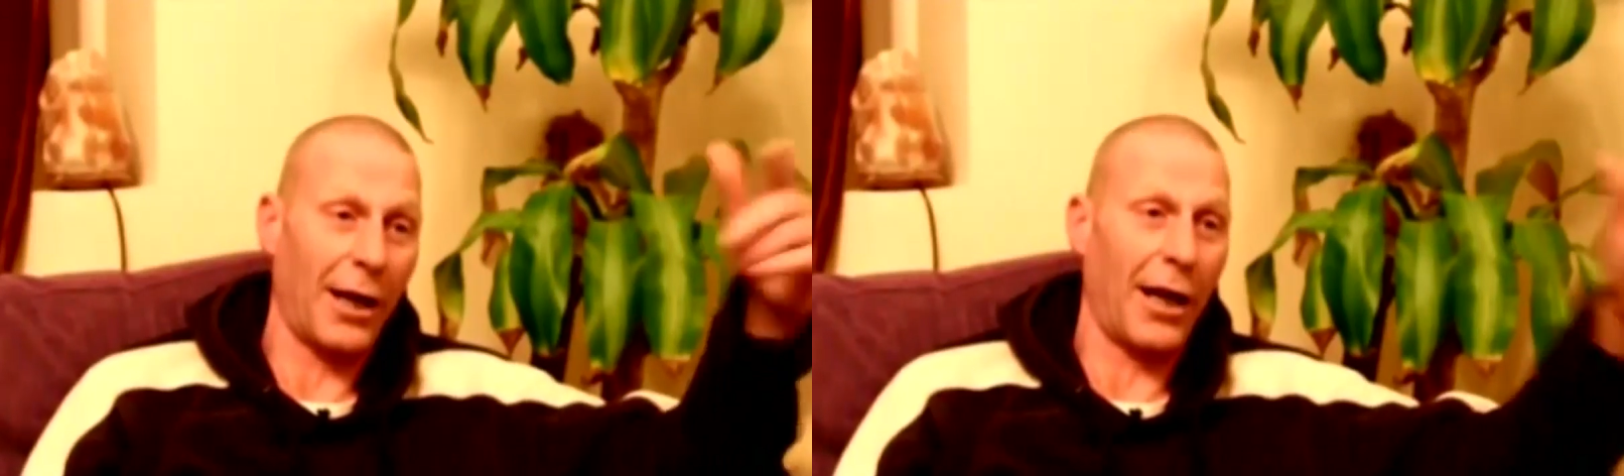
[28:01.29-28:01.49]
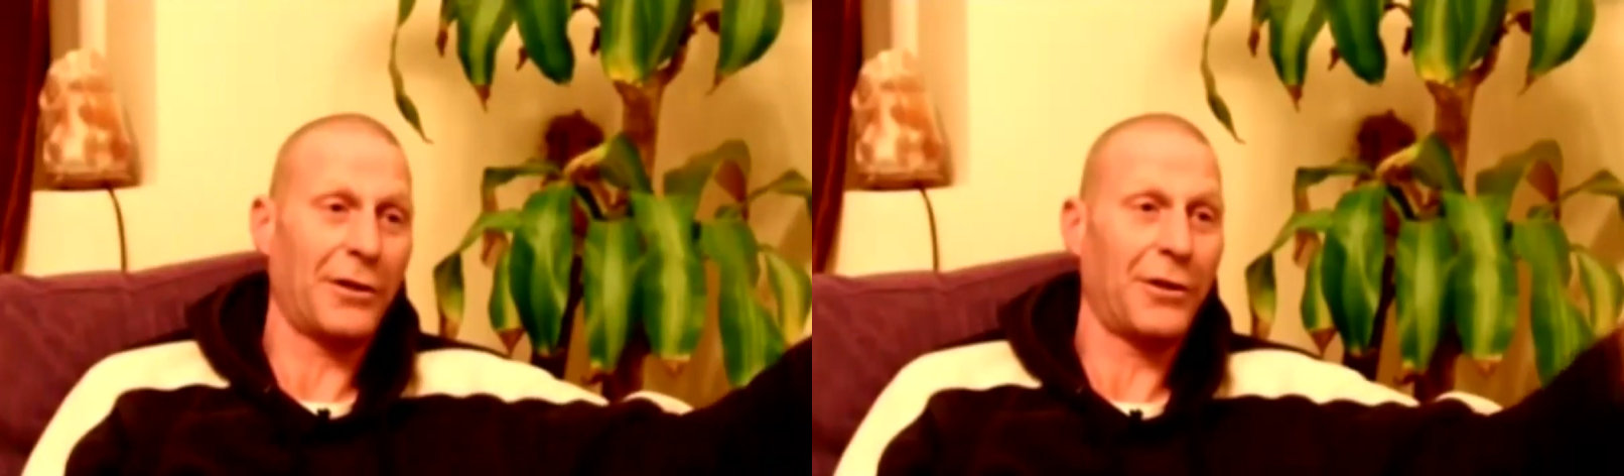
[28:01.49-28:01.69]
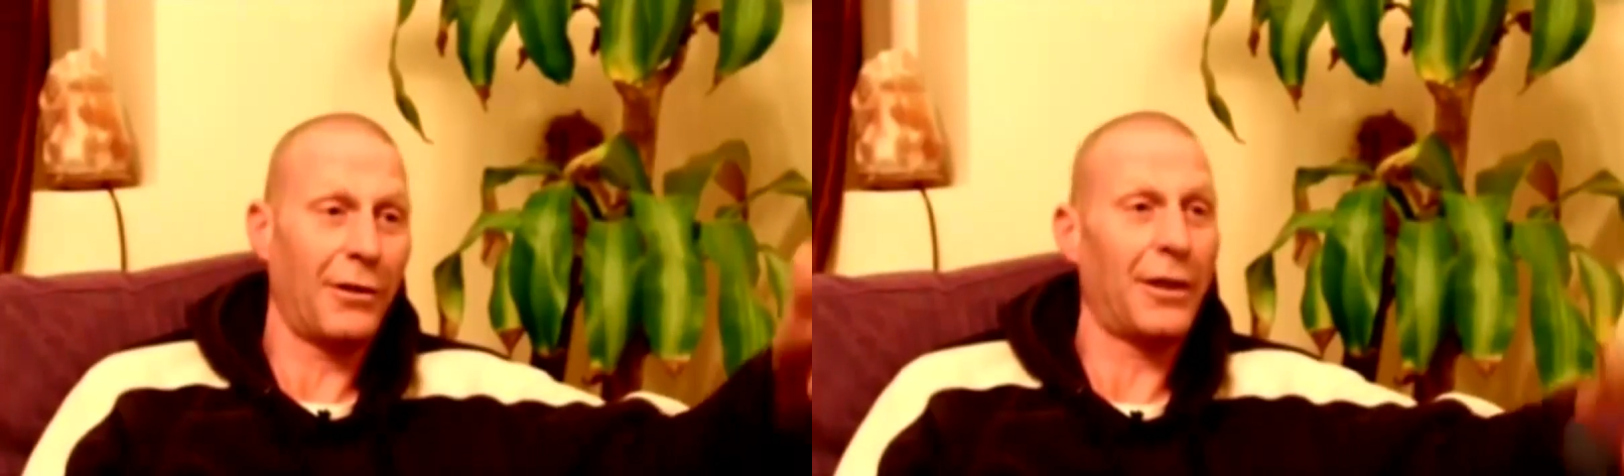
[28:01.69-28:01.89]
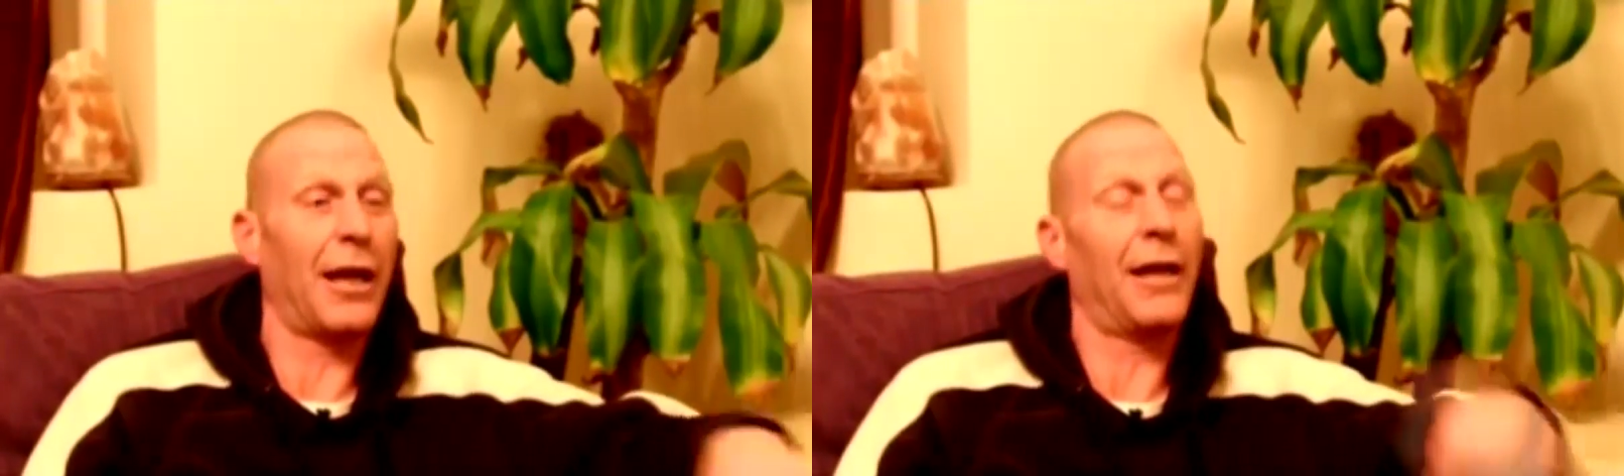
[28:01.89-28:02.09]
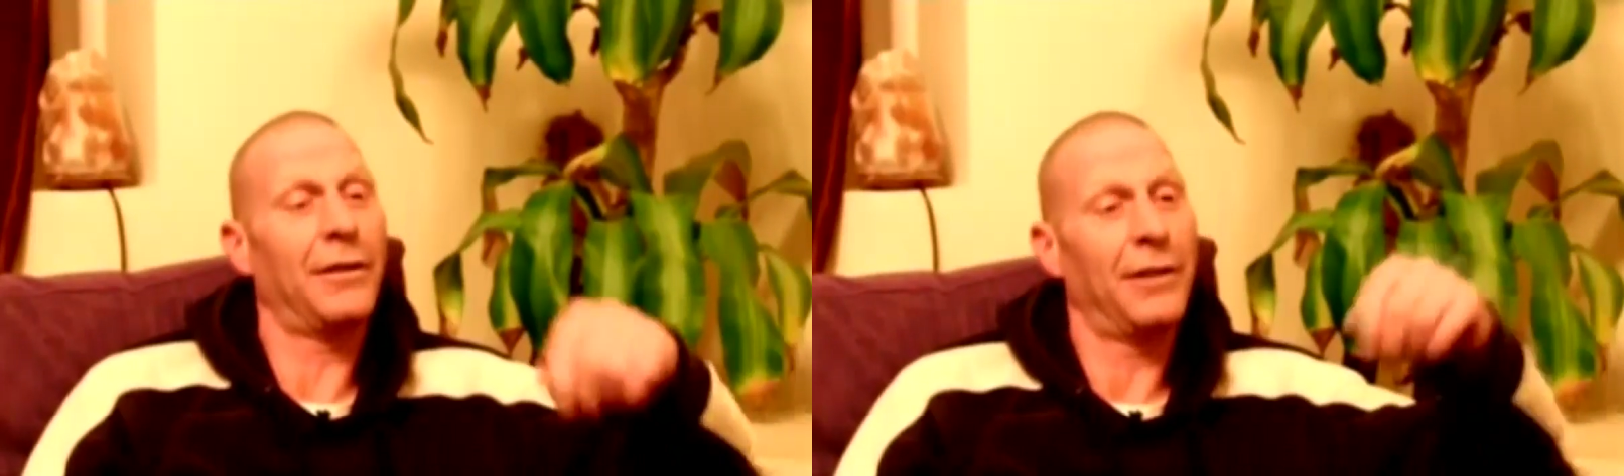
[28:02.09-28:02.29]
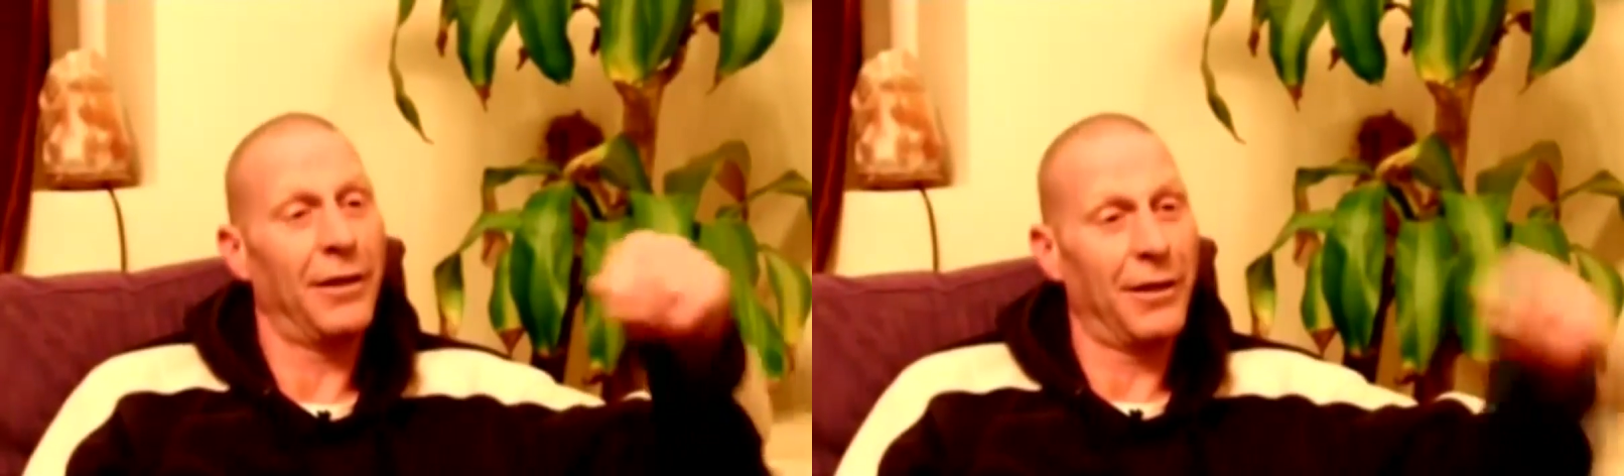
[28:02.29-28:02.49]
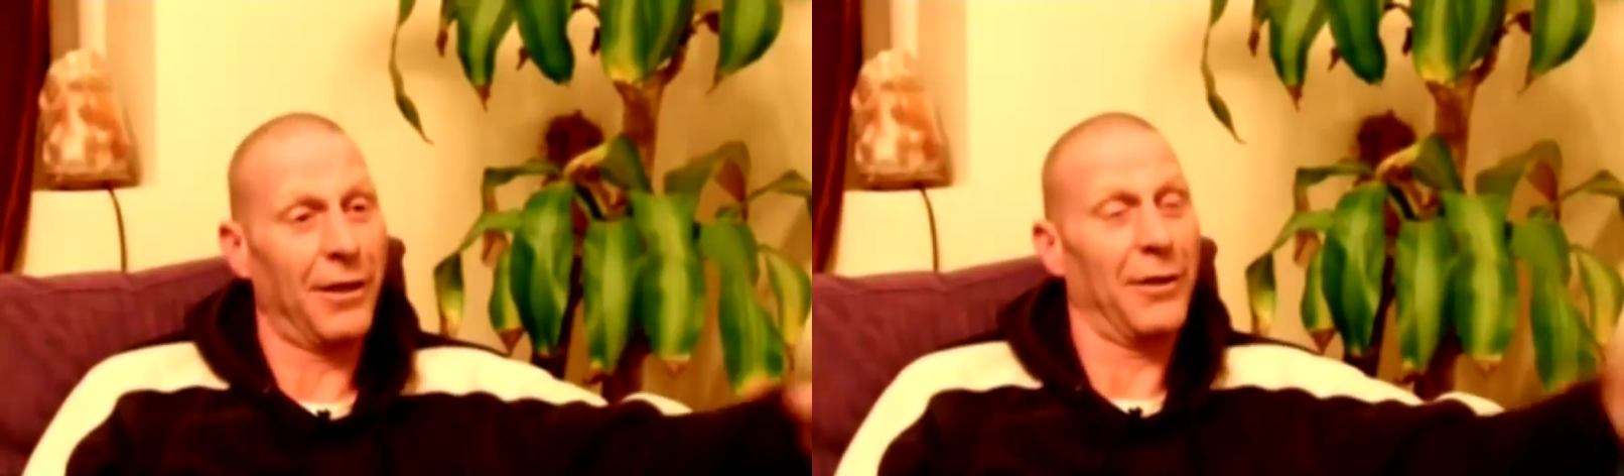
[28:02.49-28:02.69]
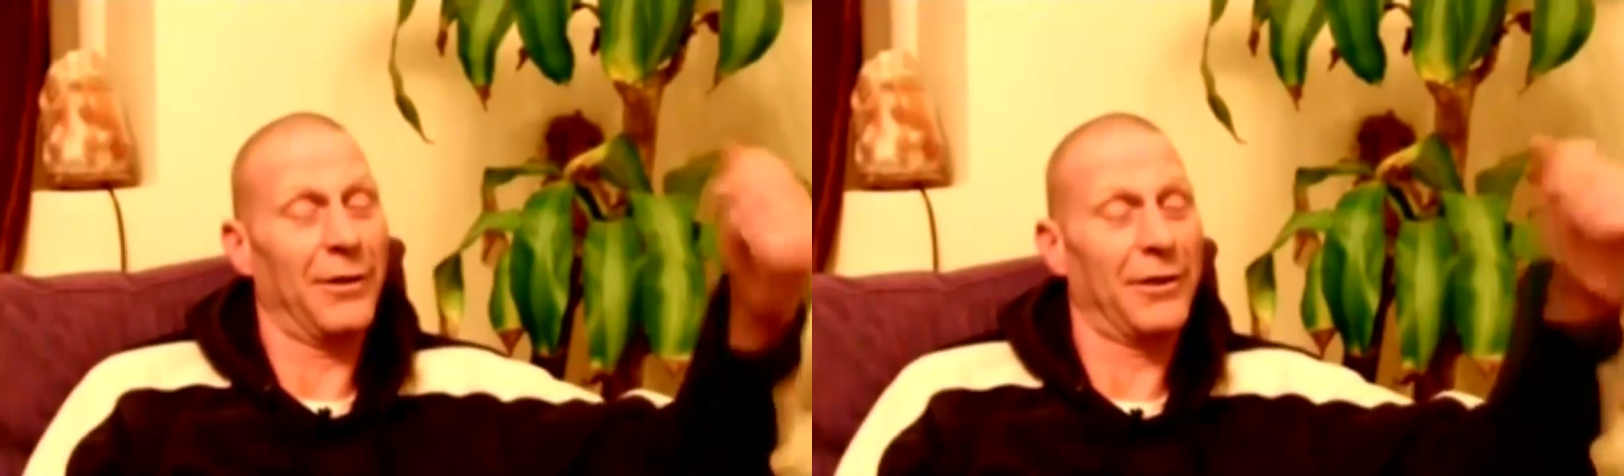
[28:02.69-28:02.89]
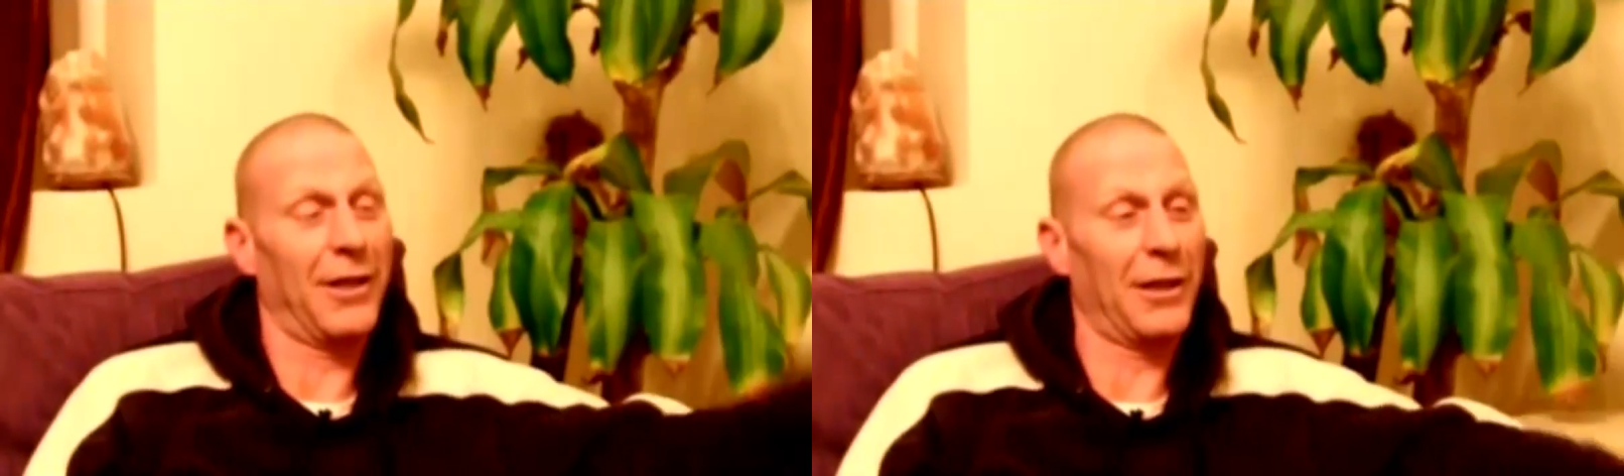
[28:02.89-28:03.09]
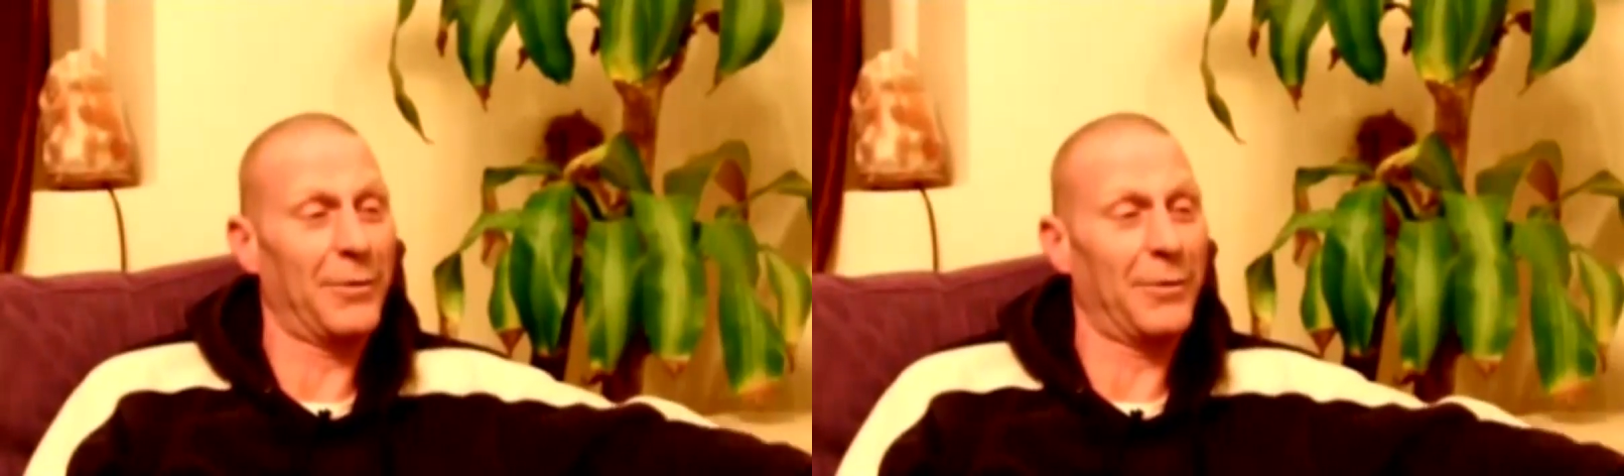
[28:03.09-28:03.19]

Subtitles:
I ask you again, are you Mr.